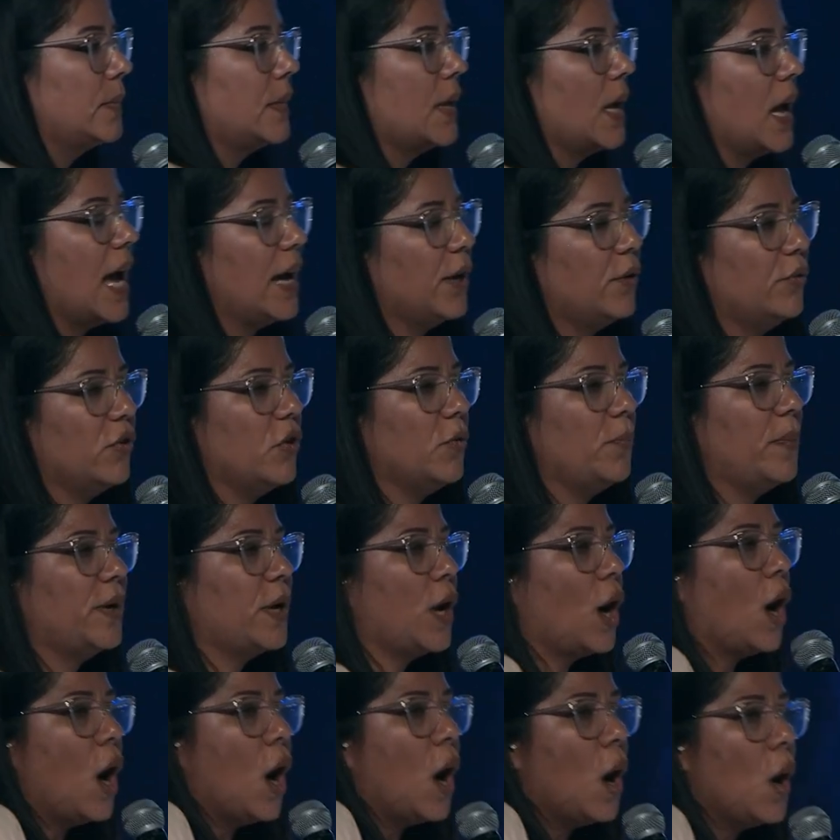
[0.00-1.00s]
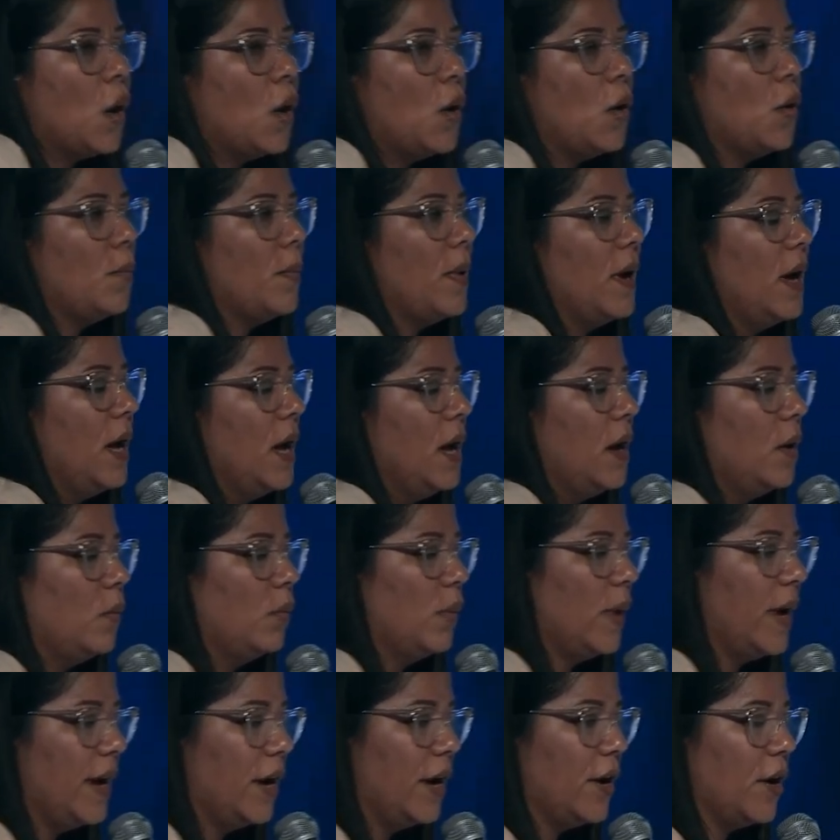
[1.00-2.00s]
I grew up in a home
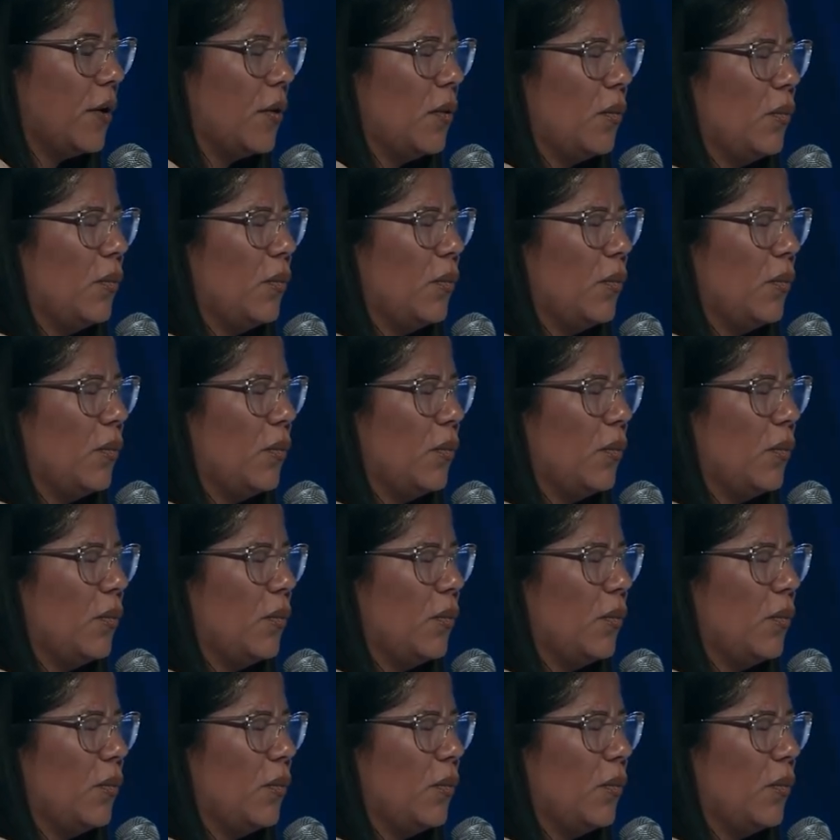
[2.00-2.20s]
where